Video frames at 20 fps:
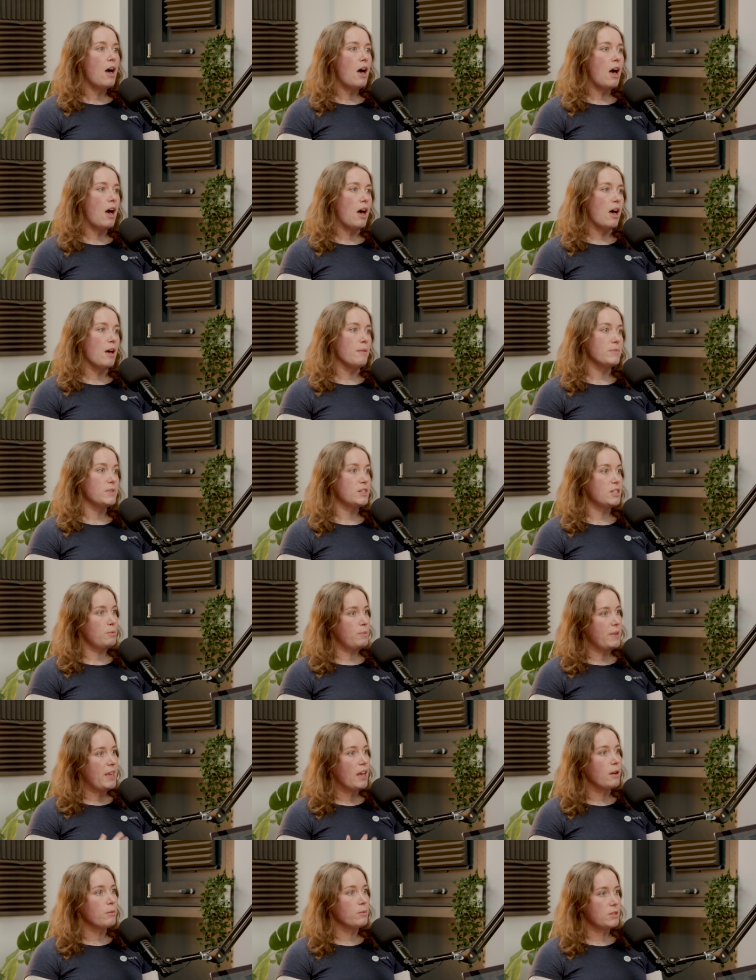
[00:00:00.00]
to
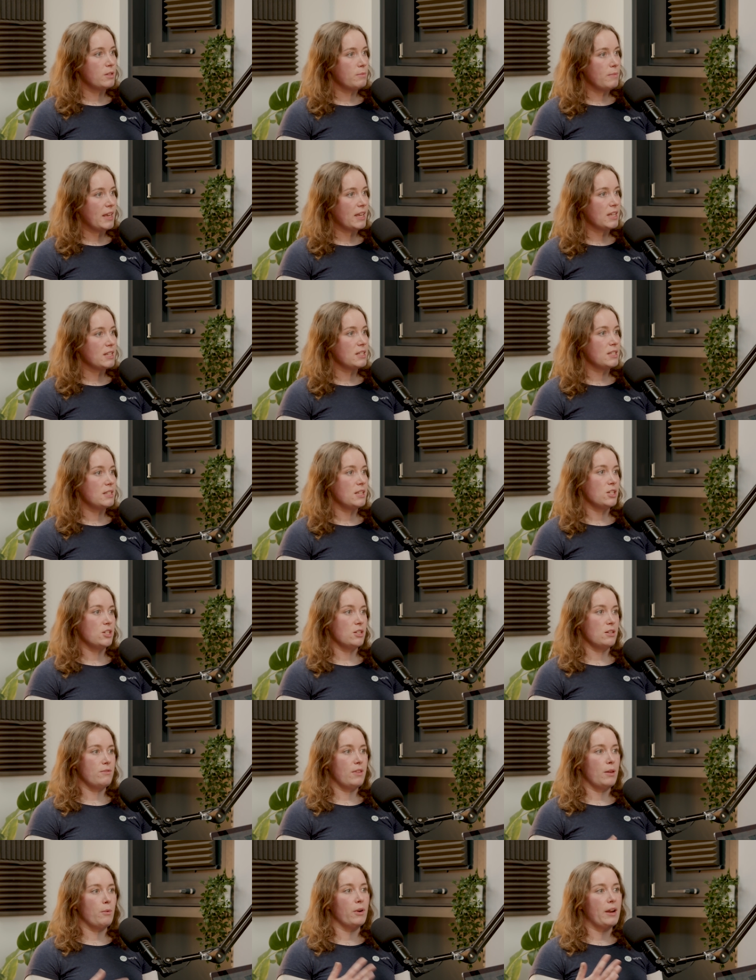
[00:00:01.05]
be able to make a decision
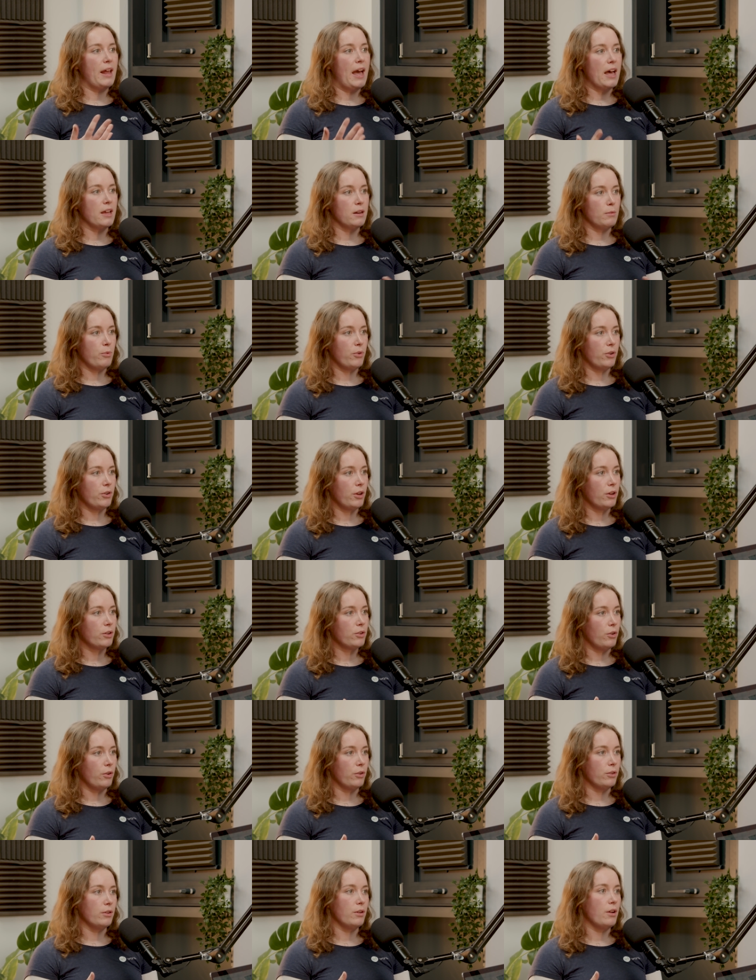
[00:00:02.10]
if they want to add a product
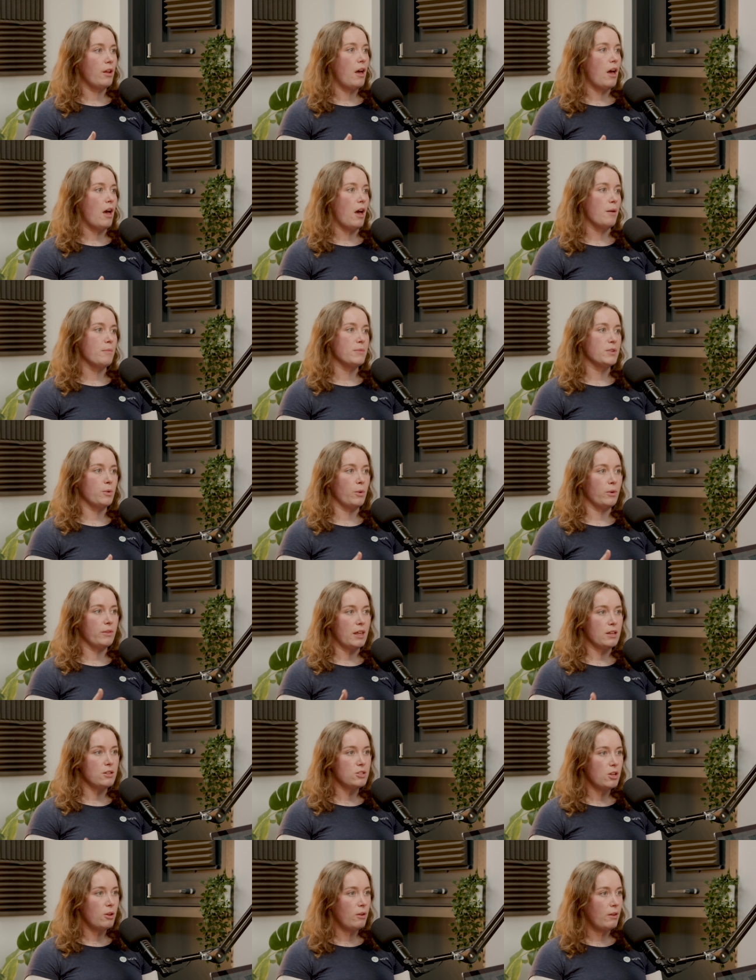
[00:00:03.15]
on to what they're
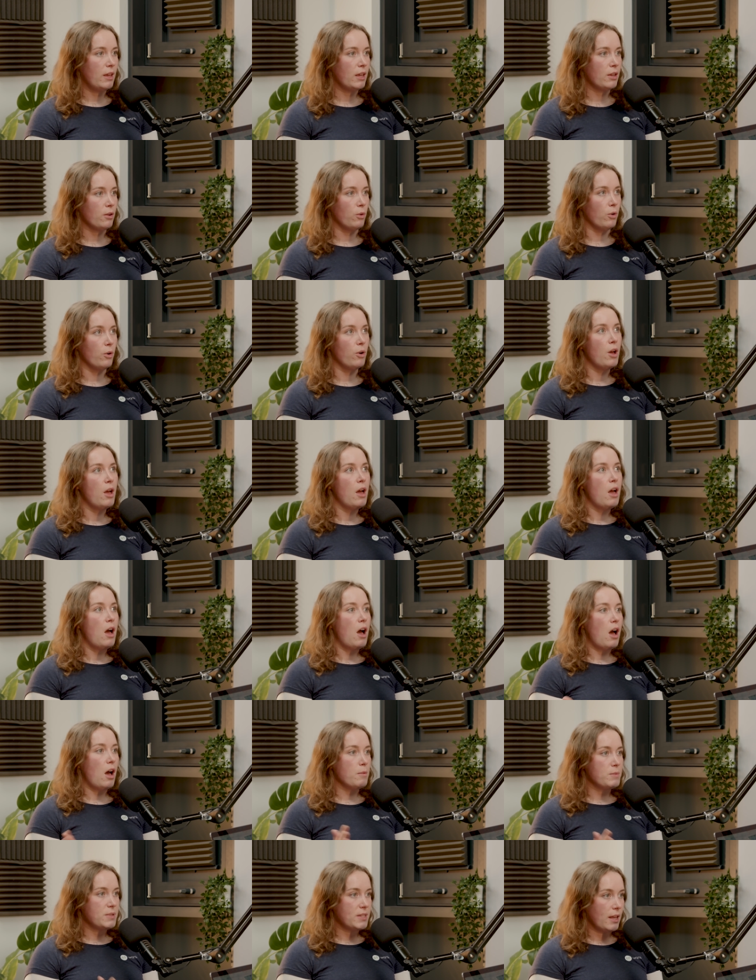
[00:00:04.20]
doing, or
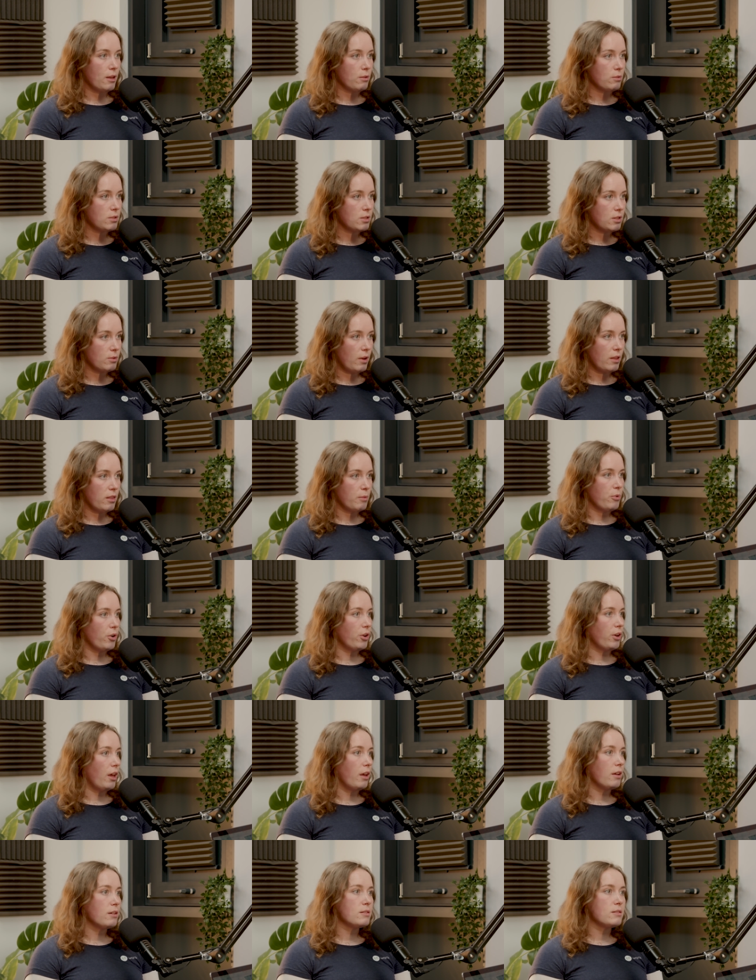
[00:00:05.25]
upsells to other
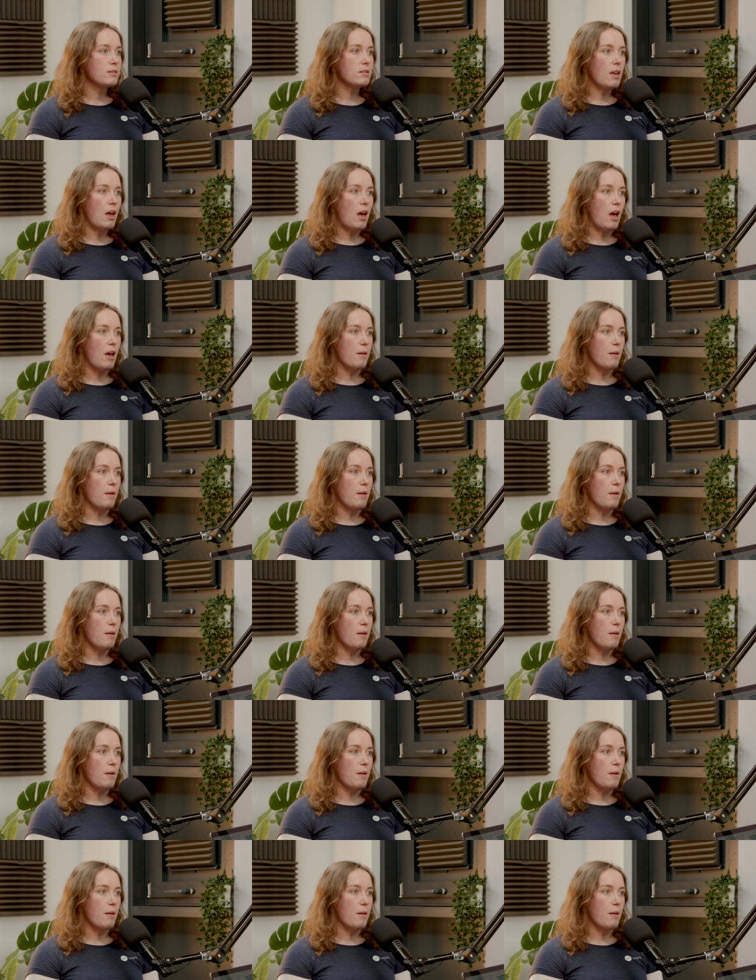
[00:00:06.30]
products,